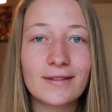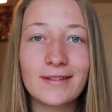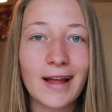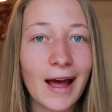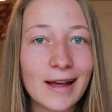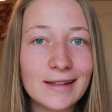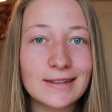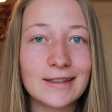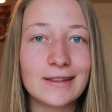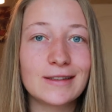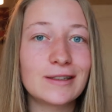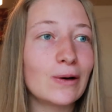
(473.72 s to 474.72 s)
nice
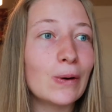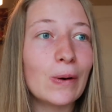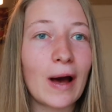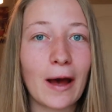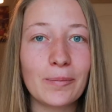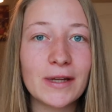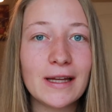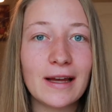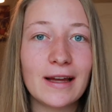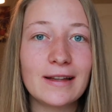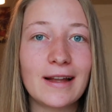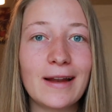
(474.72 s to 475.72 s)
and so happy
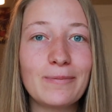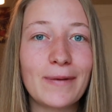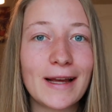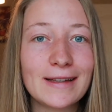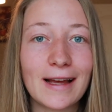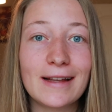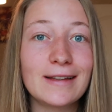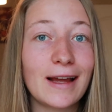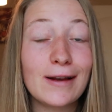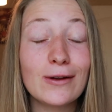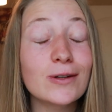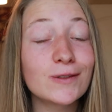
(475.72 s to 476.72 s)
and then and
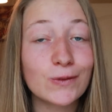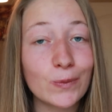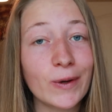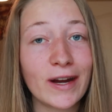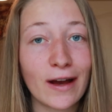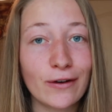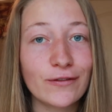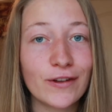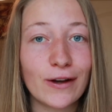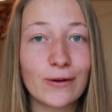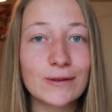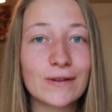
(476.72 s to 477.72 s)
they look super
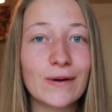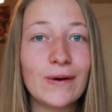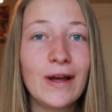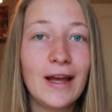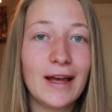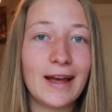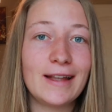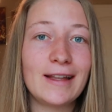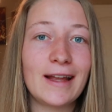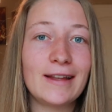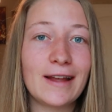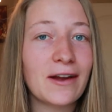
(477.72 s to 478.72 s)
healthy also and
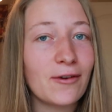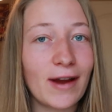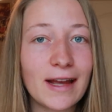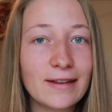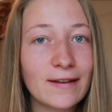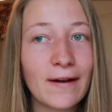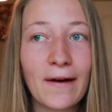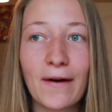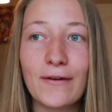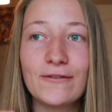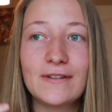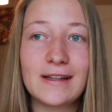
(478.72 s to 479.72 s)
then the creator
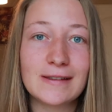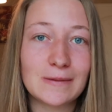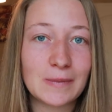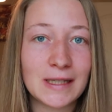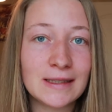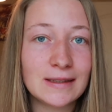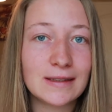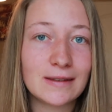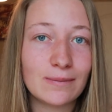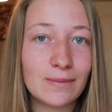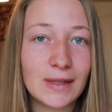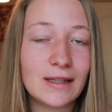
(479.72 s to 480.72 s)
of these means
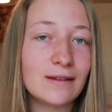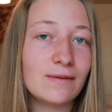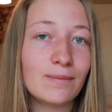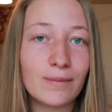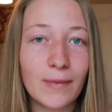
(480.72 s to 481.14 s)
mean